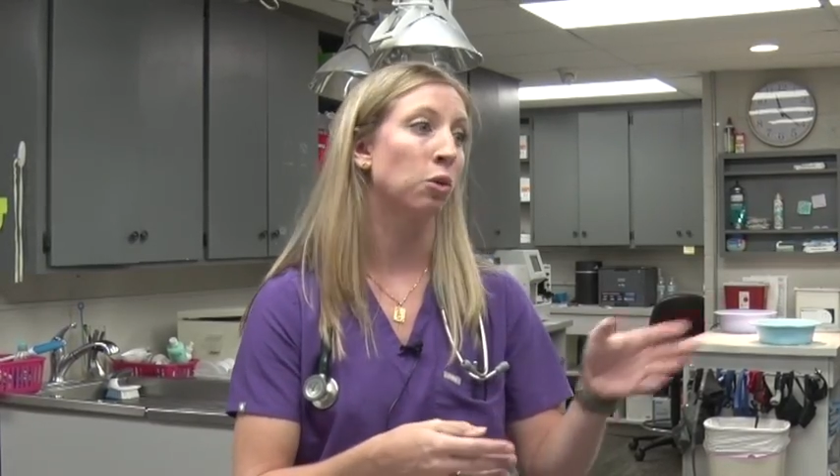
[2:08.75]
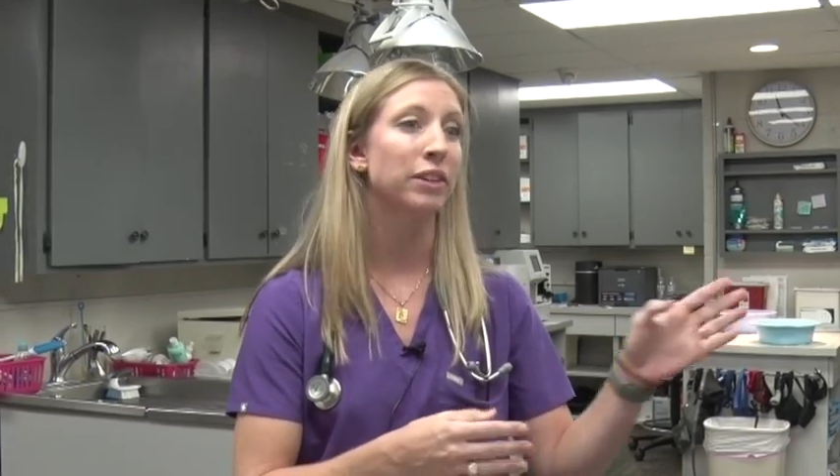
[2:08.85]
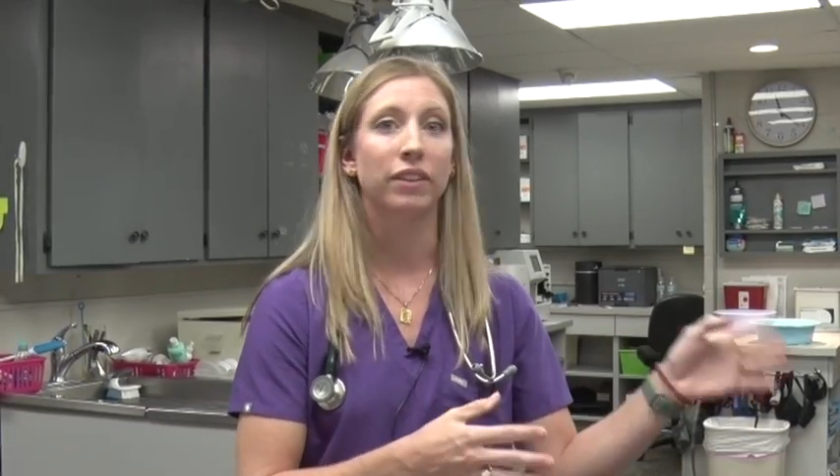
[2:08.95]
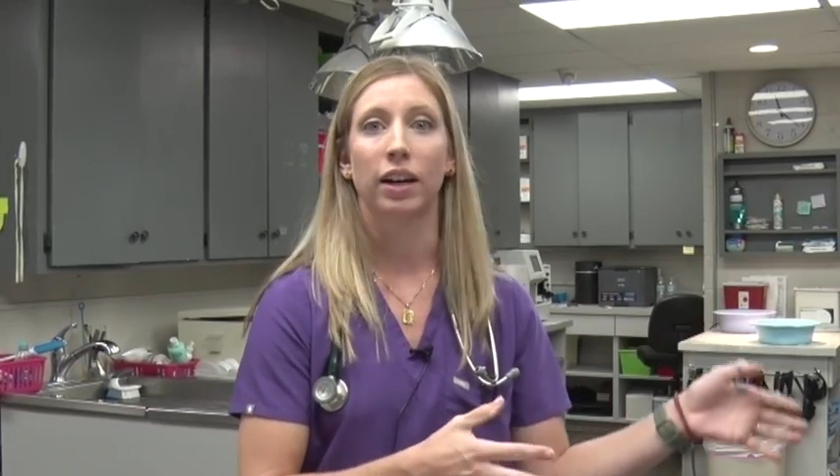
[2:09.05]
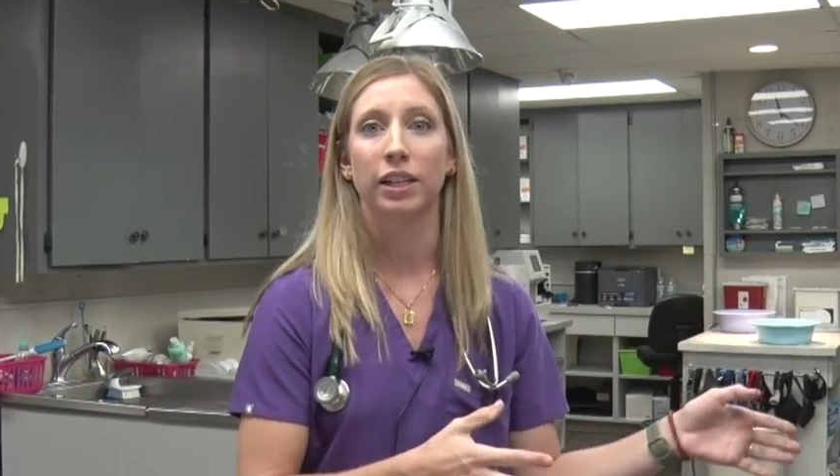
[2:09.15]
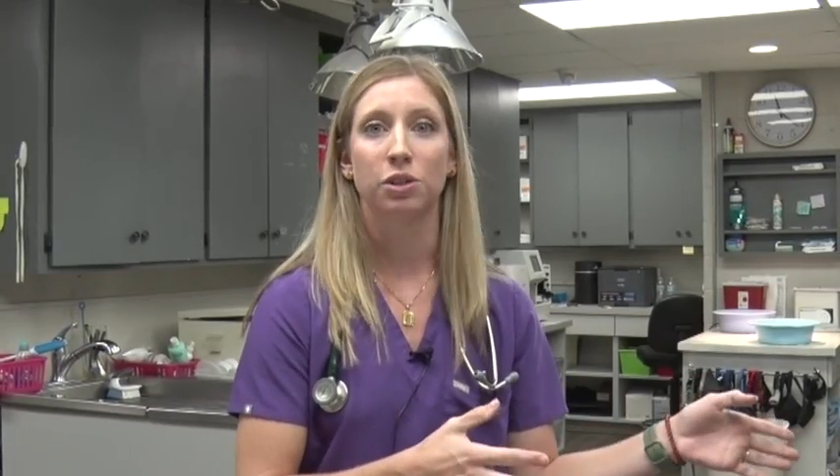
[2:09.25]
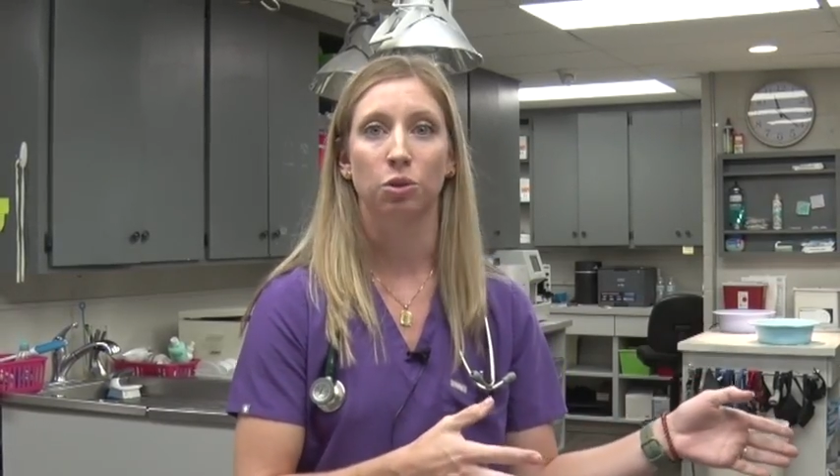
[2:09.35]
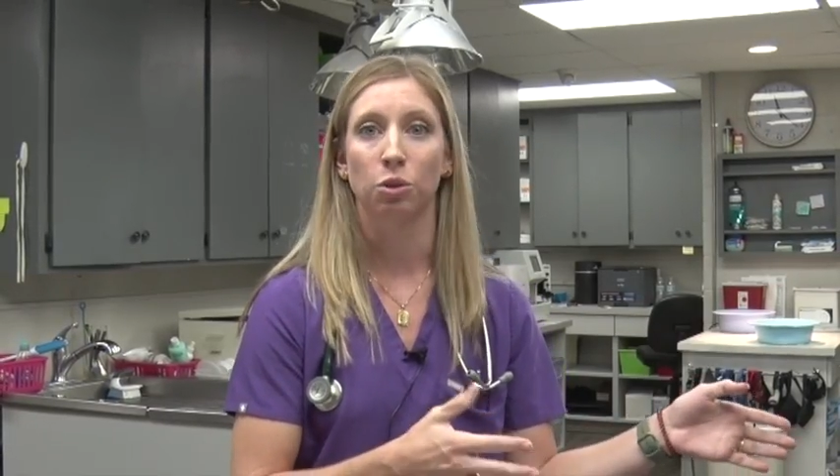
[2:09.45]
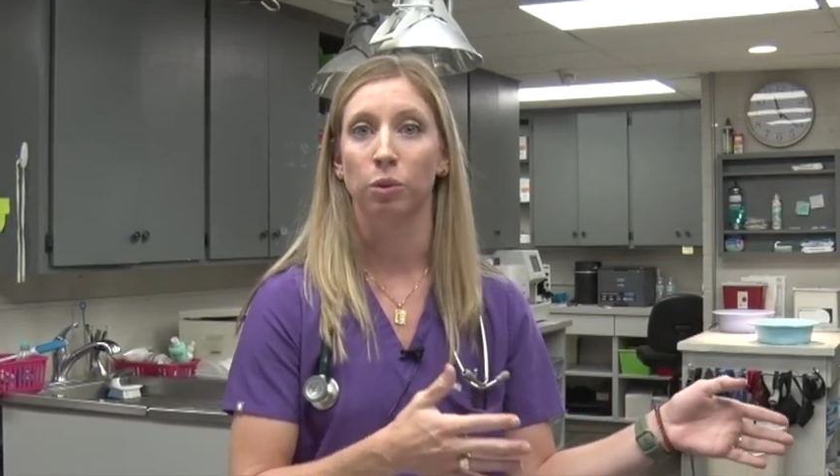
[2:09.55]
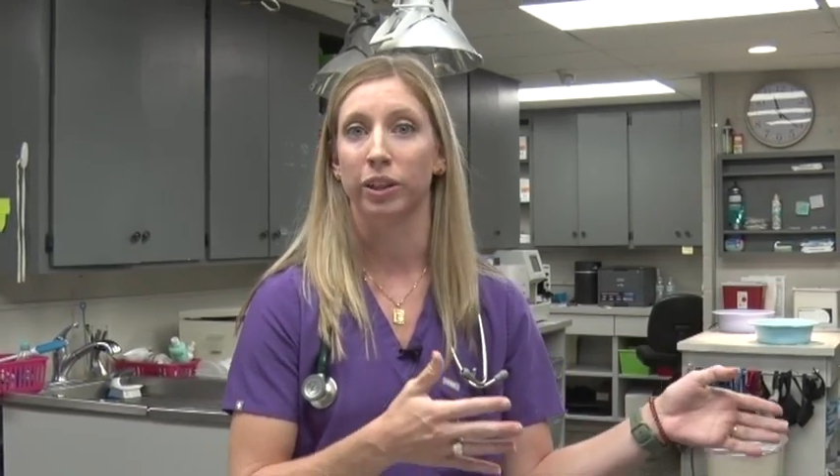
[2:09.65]
even high
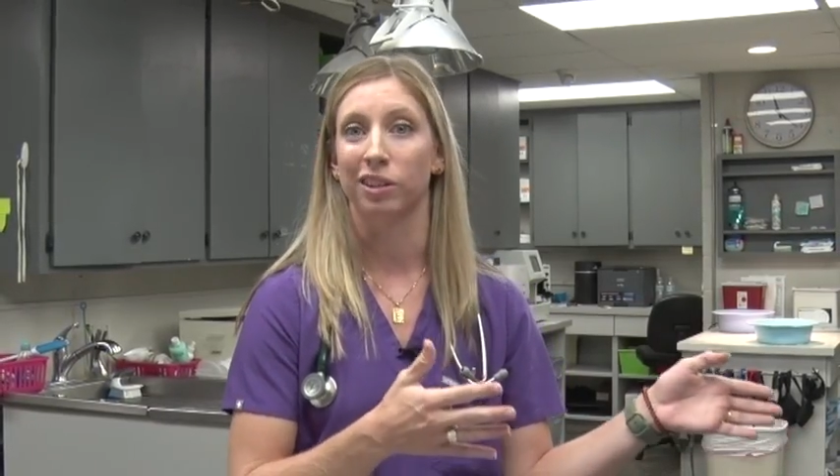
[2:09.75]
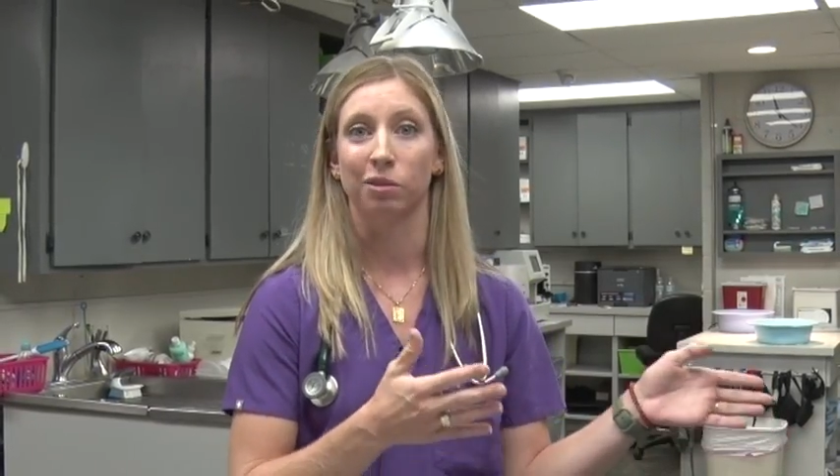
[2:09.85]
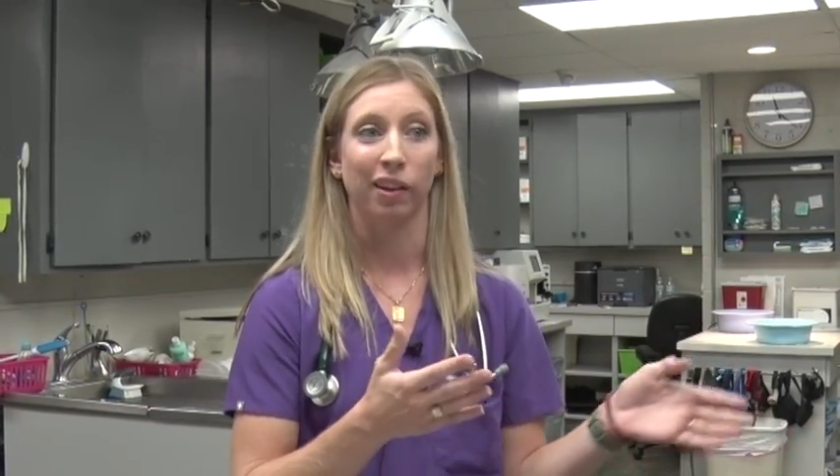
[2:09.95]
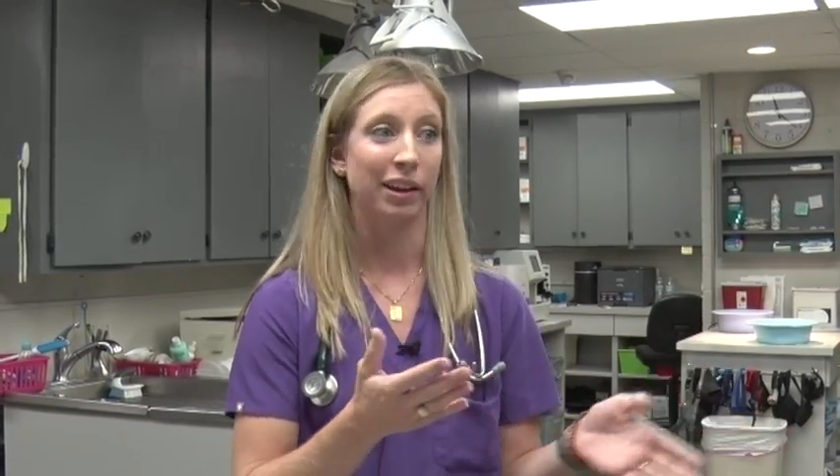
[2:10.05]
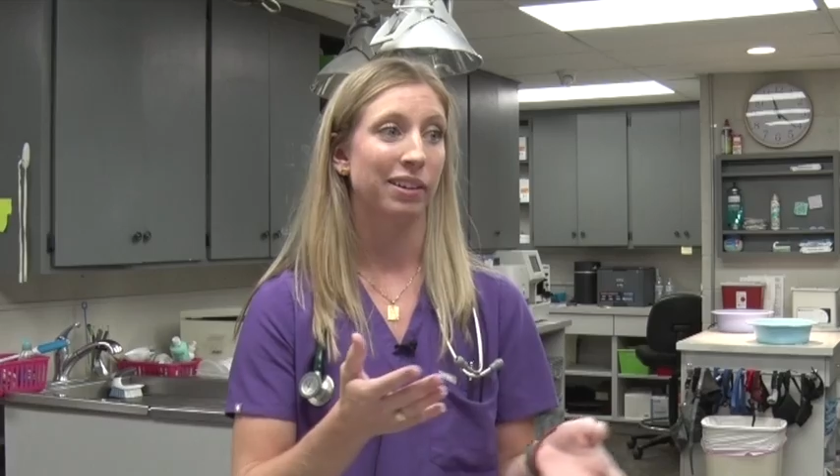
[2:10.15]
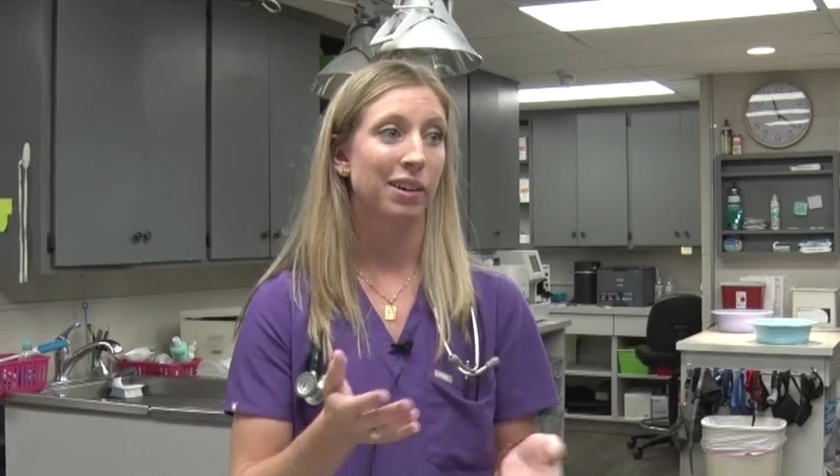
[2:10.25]
school where you're like